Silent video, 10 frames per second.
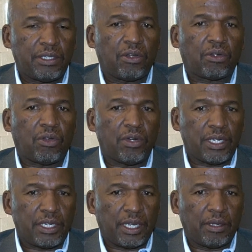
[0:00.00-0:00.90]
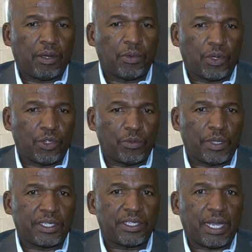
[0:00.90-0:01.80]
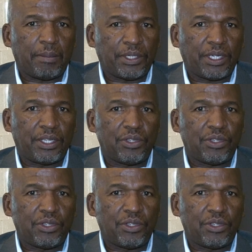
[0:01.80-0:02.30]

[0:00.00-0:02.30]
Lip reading: Not only are we going to be establishing